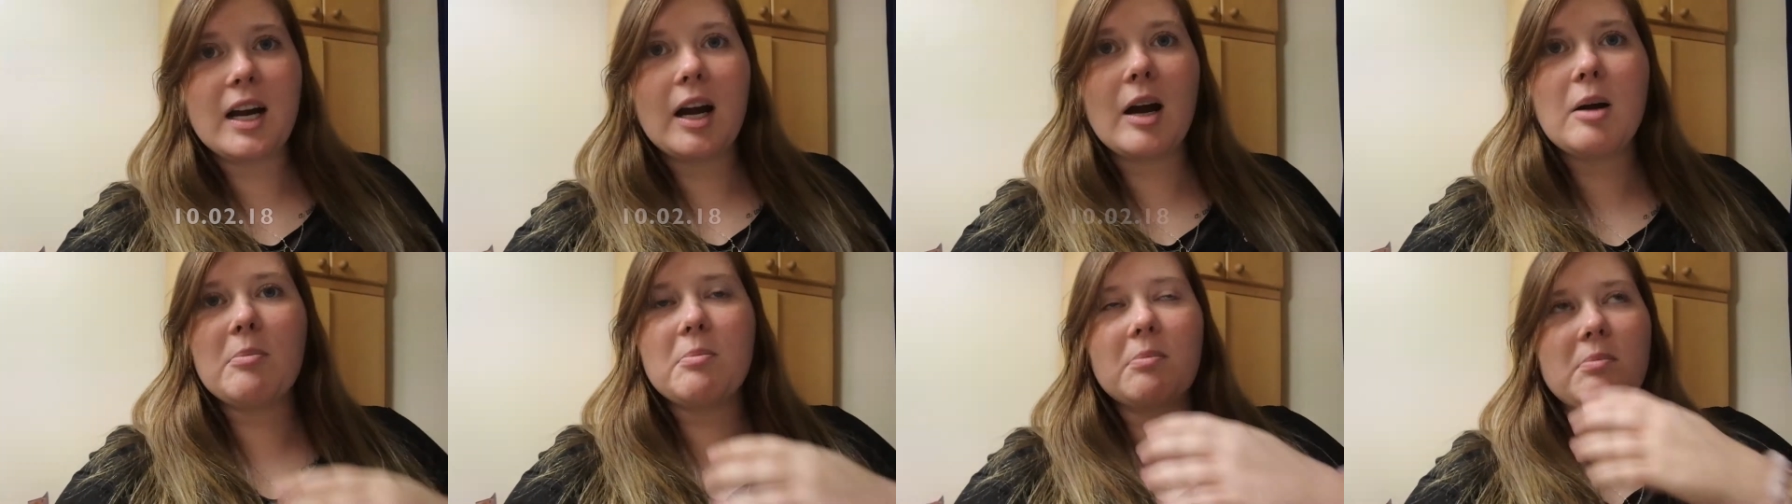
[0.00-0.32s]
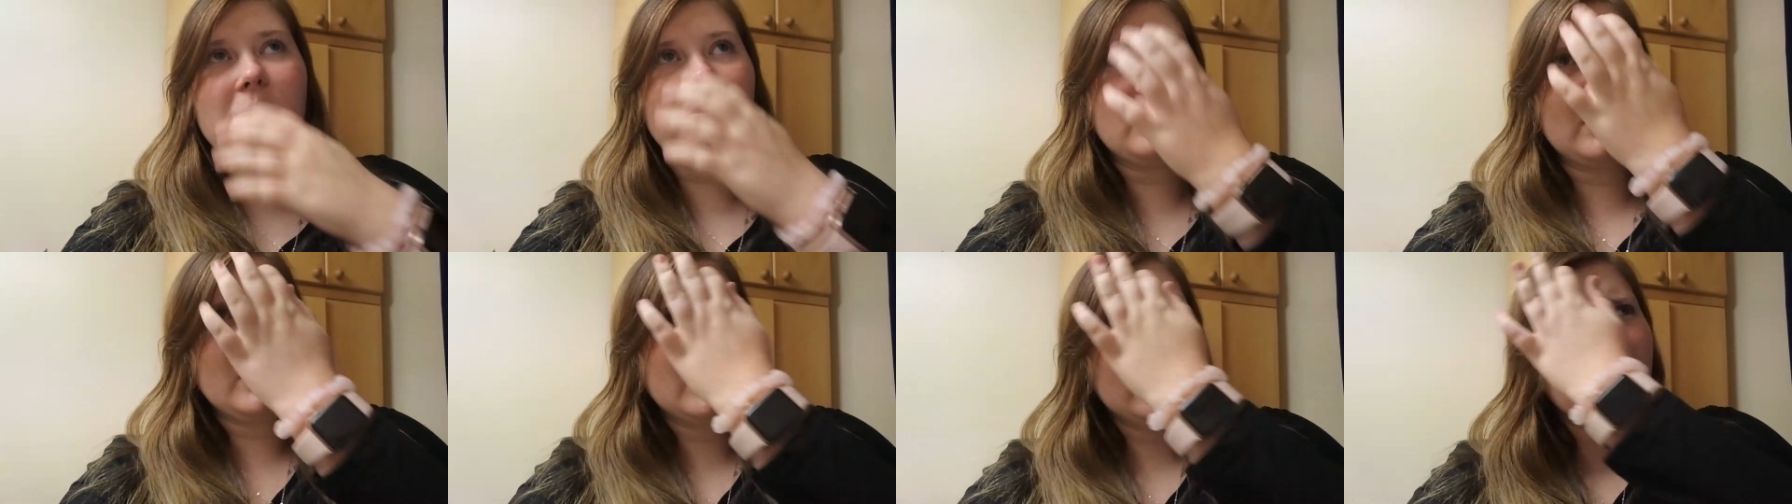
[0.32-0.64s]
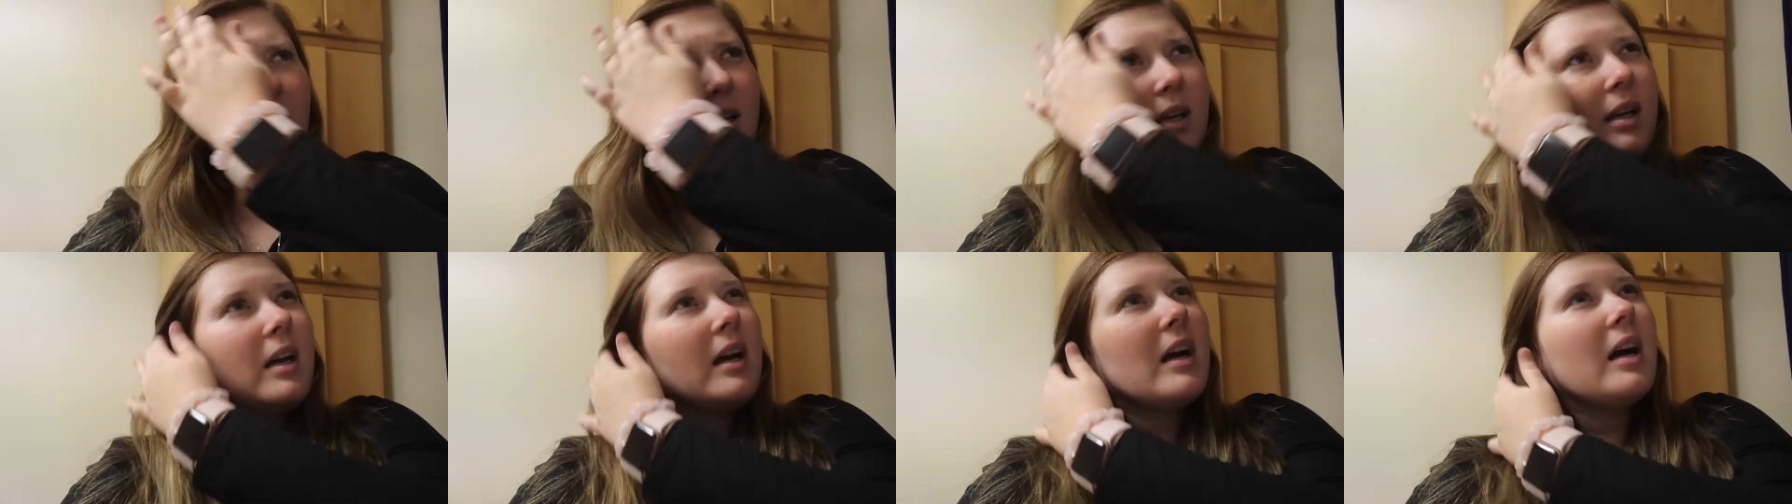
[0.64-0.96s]
Um,
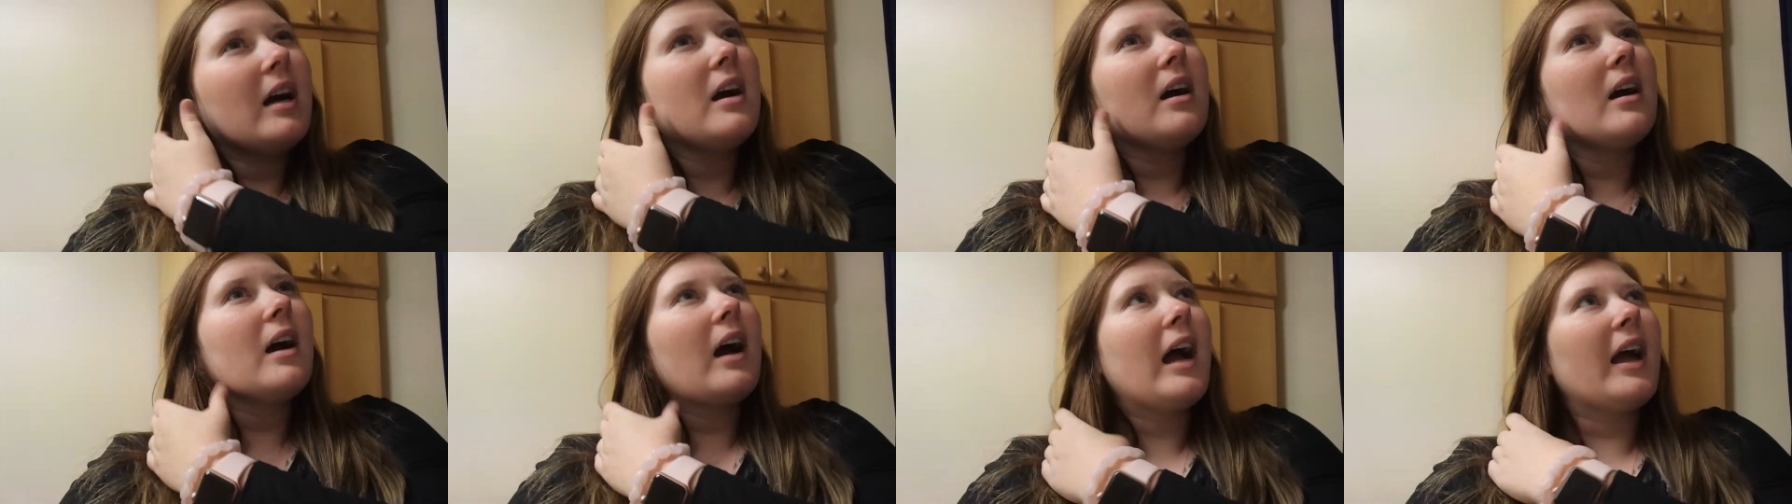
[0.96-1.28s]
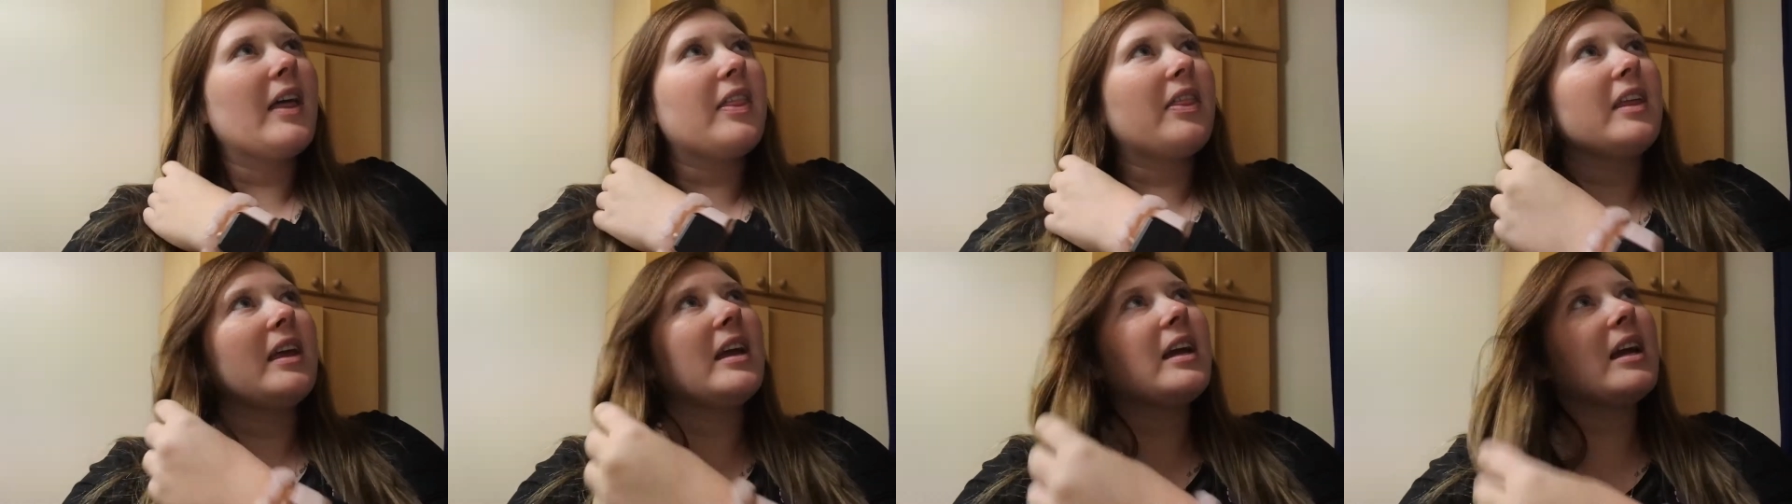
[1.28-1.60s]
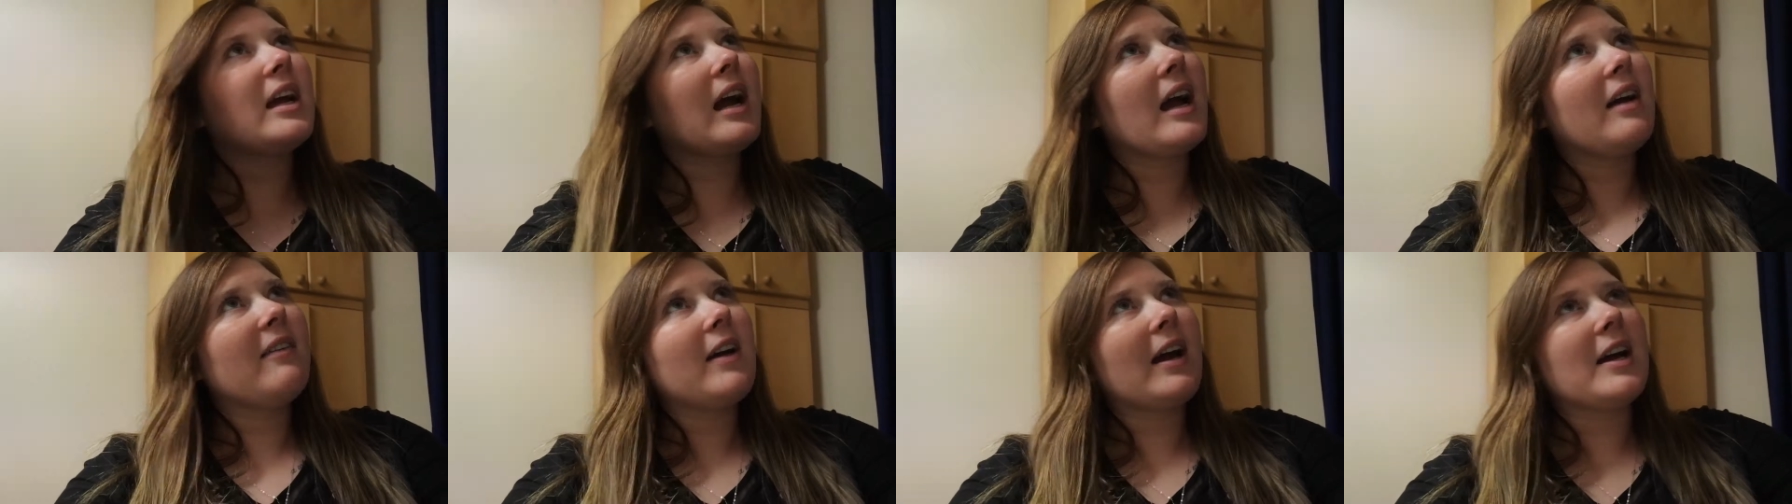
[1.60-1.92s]
I think I've